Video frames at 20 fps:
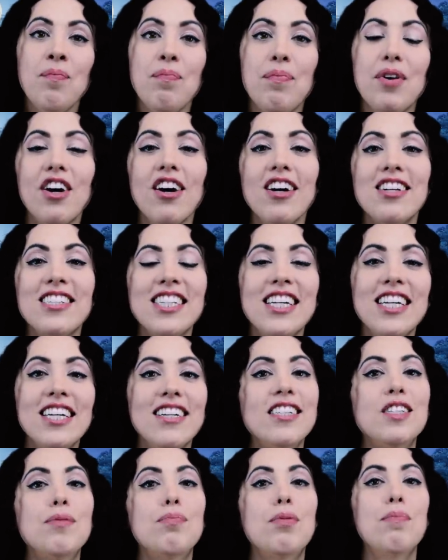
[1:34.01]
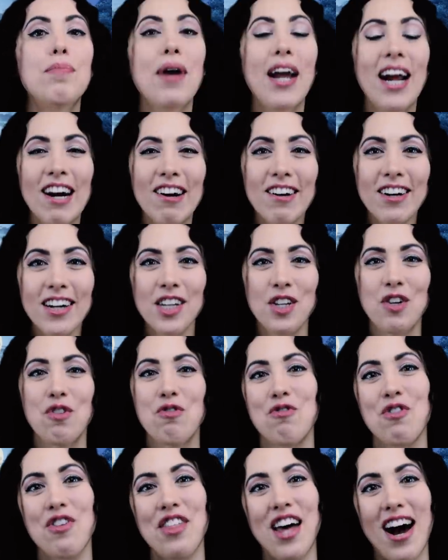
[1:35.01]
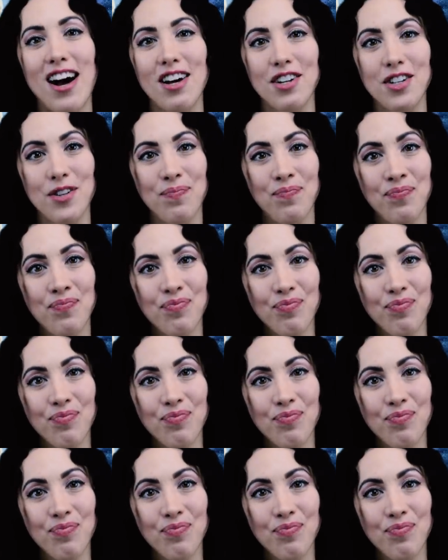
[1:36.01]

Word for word: because it is preparing you for that.